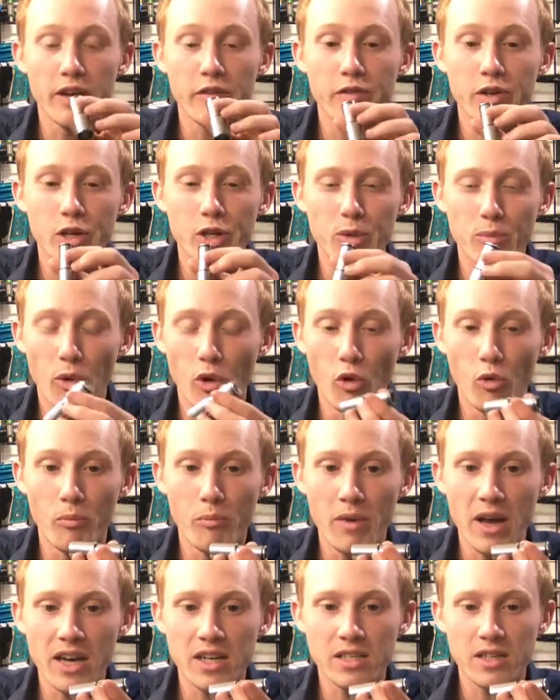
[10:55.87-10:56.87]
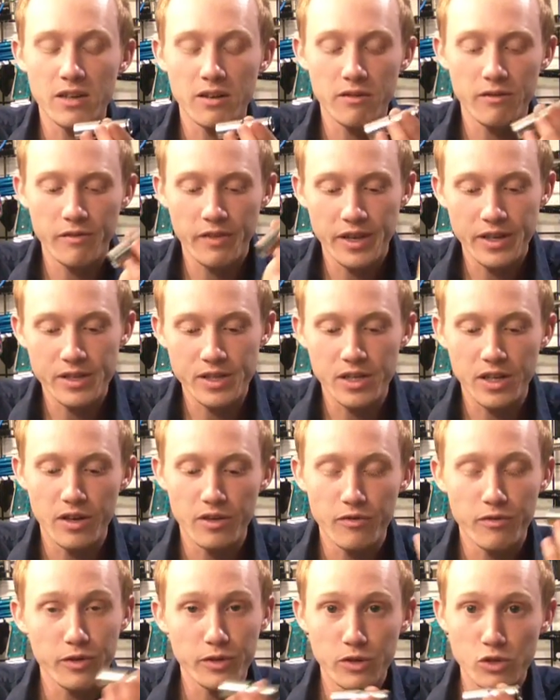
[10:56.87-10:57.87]
every other bolt MacDev has
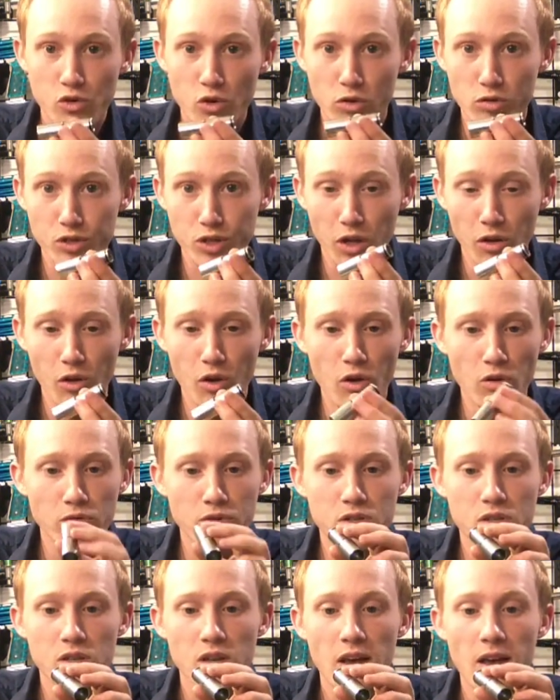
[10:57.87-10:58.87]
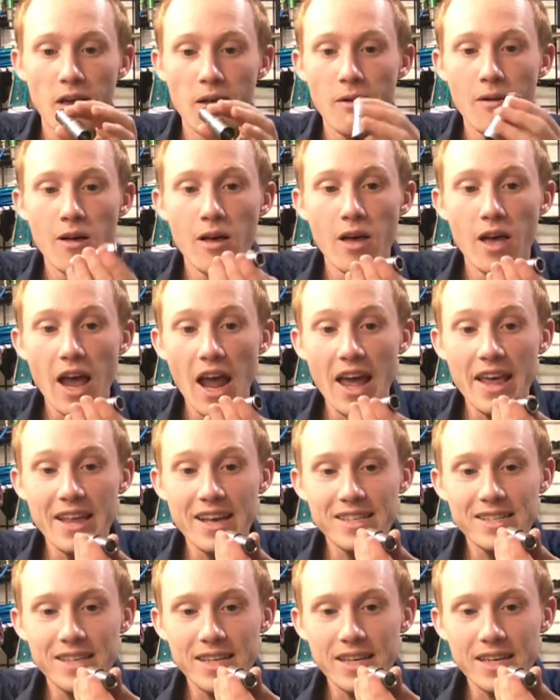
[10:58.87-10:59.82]
done for the drones and clones. And that's